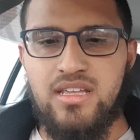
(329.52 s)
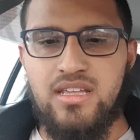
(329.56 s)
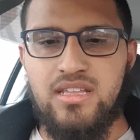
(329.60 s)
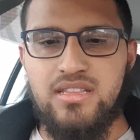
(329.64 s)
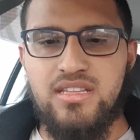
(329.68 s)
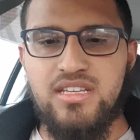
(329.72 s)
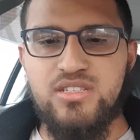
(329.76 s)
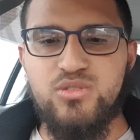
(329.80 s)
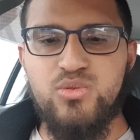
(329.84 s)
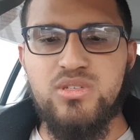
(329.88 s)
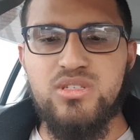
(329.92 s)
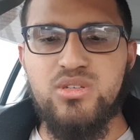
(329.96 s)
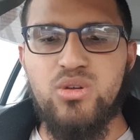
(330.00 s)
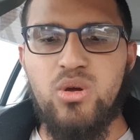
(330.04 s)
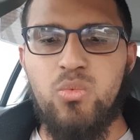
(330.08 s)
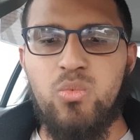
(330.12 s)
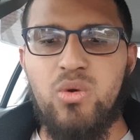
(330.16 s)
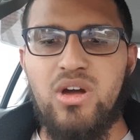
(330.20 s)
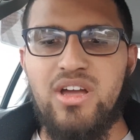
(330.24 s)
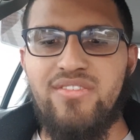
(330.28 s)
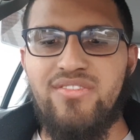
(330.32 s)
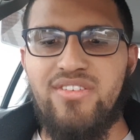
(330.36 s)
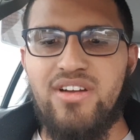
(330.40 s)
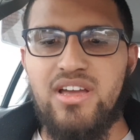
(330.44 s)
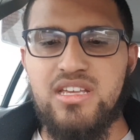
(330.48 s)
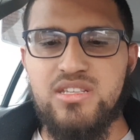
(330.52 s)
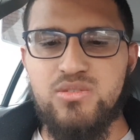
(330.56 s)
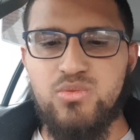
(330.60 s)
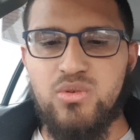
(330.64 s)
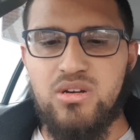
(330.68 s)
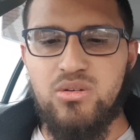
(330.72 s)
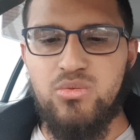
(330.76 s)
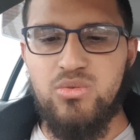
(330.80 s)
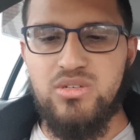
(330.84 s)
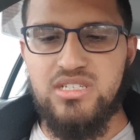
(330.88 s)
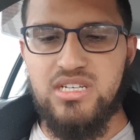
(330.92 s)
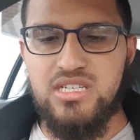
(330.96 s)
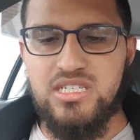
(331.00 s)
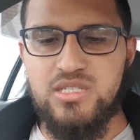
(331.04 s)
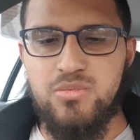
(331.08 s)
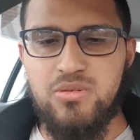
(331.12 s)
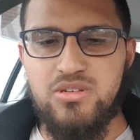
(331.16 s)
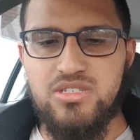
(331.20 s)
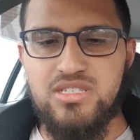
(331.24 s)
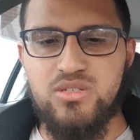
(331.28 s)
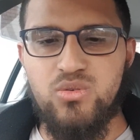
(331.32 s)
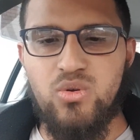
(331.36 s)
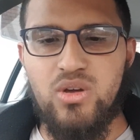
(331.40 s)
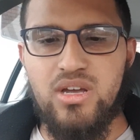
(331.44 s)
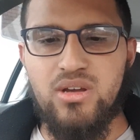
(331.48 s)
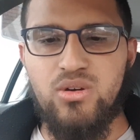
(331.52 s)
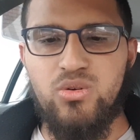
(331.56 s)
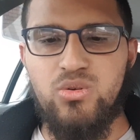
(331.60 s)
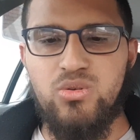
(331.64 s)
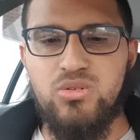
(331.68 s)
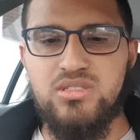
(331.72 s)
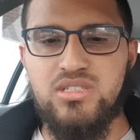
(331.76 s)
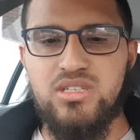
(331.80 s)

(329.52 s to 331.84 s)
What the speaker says: This one's got Wi-Fi as well, which I suppose is quite cool.